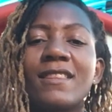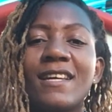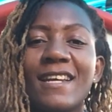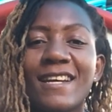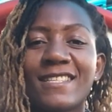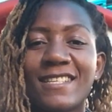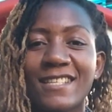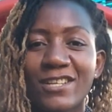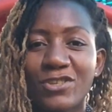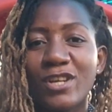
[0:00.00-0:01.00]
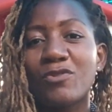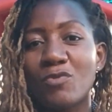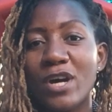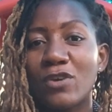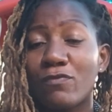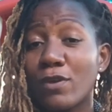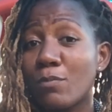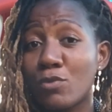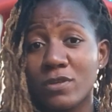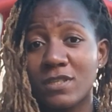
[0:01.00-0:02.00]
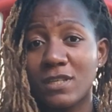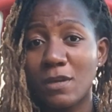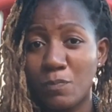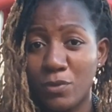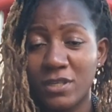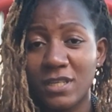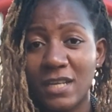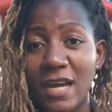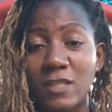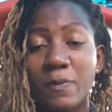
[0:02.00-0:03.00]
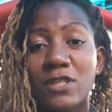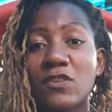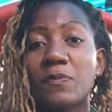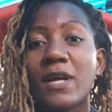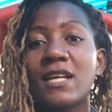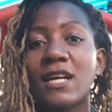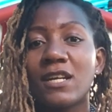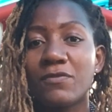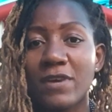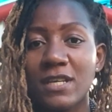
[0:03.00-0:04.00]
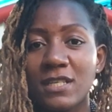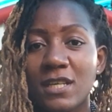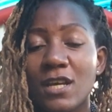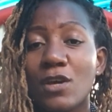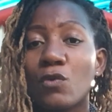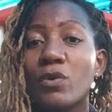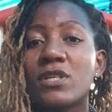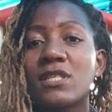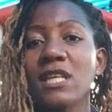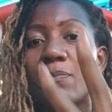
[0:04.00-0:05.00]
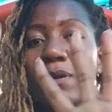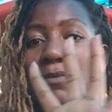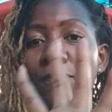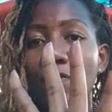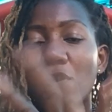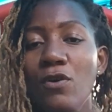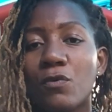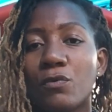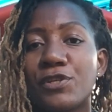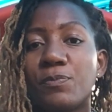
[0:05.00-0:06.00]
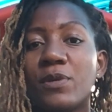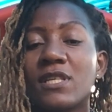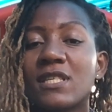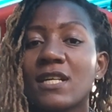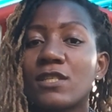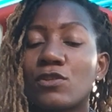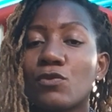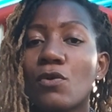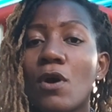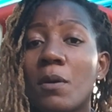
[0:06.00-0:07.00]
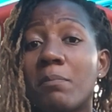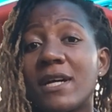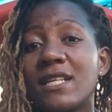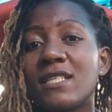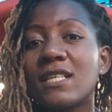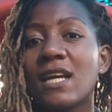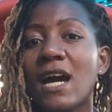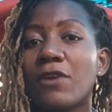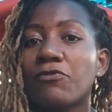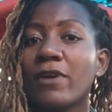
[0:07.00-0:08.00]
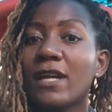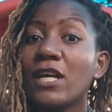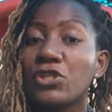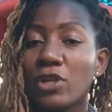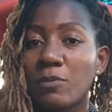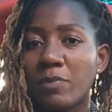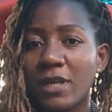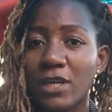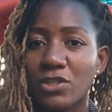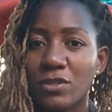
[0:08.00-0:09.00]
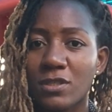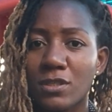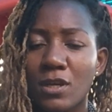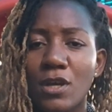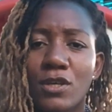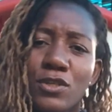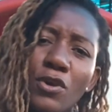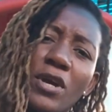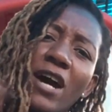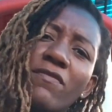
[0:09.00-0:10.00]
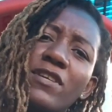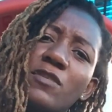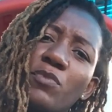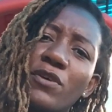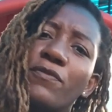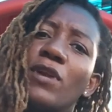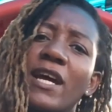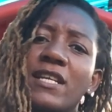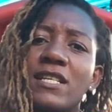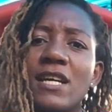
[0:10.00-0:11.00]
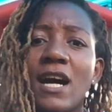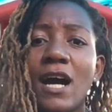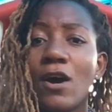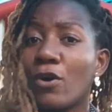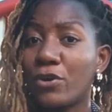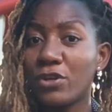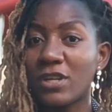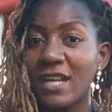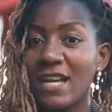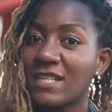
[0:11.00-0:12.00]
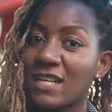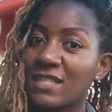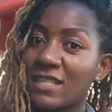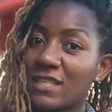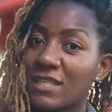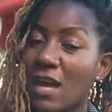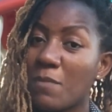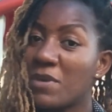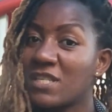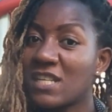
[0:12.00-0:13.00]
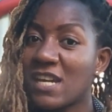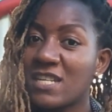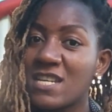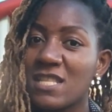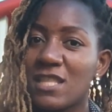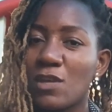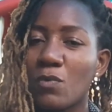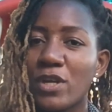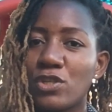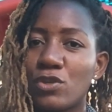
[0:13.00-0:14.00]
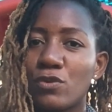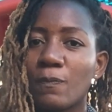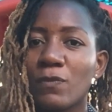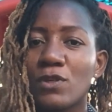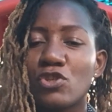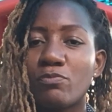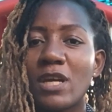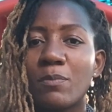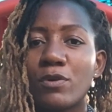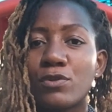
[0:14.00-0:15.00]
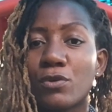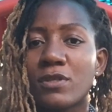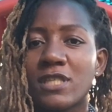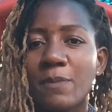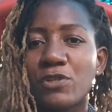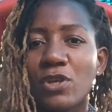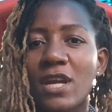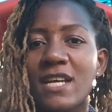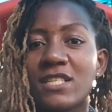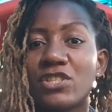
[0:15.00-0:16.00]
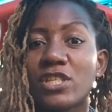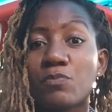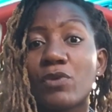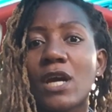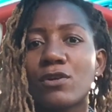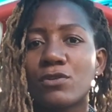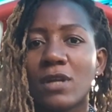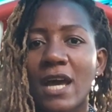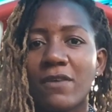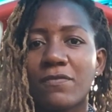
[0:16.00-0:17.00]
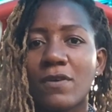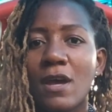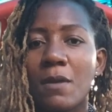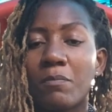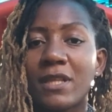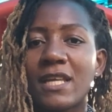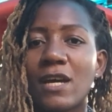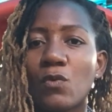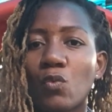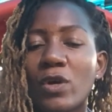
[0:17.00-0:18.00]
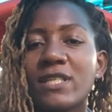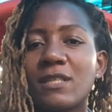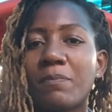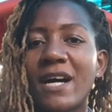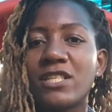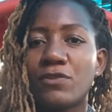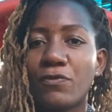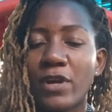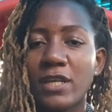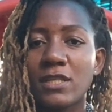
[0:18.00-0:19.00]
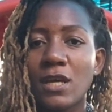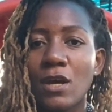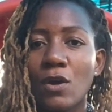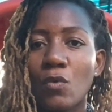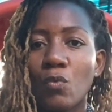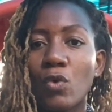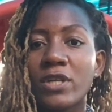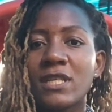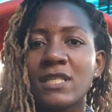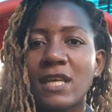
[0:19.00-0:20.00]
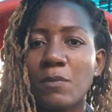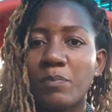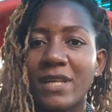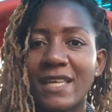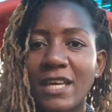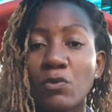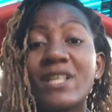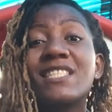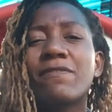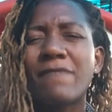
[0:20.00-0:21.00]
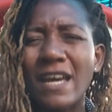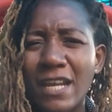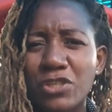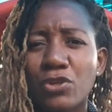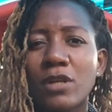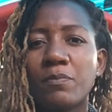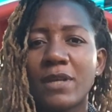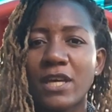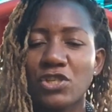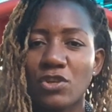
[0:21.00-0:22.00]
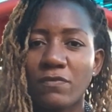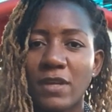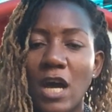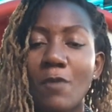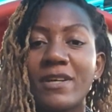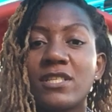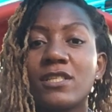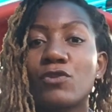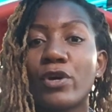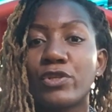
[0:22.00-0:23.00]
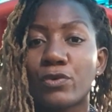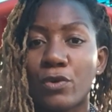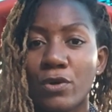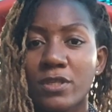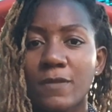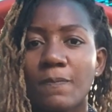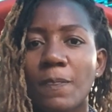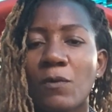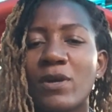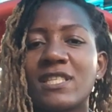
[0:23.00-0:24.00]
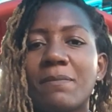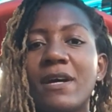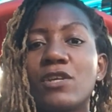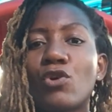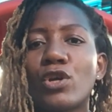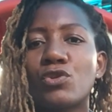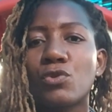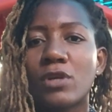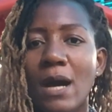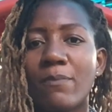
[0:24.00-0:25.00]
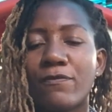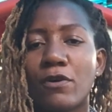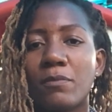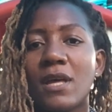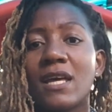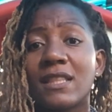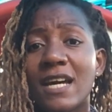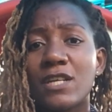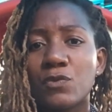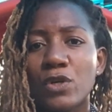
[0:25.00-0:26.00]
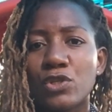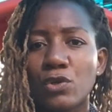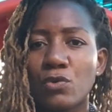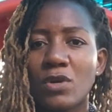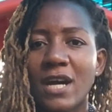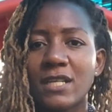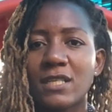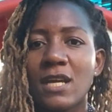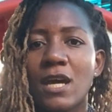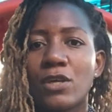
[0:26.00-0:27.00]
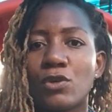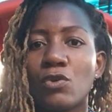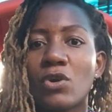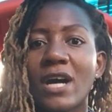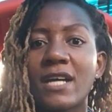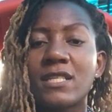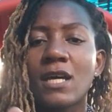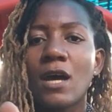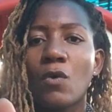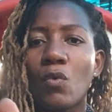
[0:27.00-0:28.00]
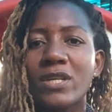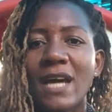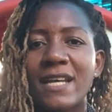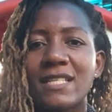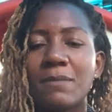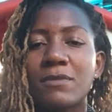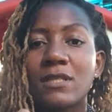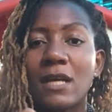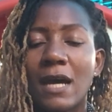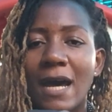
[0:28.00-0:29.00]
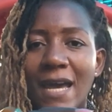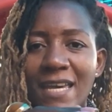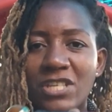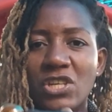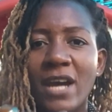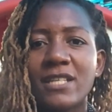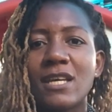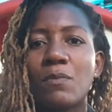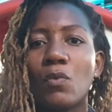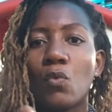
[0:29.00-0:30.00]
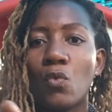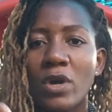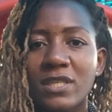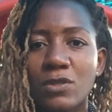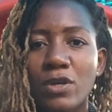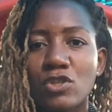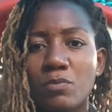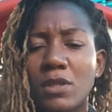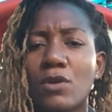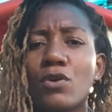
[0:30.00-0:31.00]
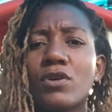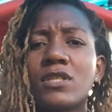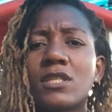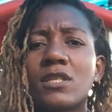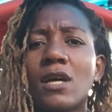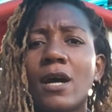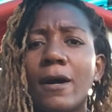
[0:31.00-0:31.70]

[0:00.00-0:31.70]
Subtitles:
The next is actually one of the most important aspects of planning an event, which is step number 4, which brings us to budgeting and financial implications. So you have this beautiful idea, or your client has this amazing idea that they want you to be able to conceptualize and just bring out to life. But then what is the budget for it? What is the financial implication of it? How much is it going to cost? Where is the money going to come from? That is what you look at. You look at what items, each item, what's going to be the cost.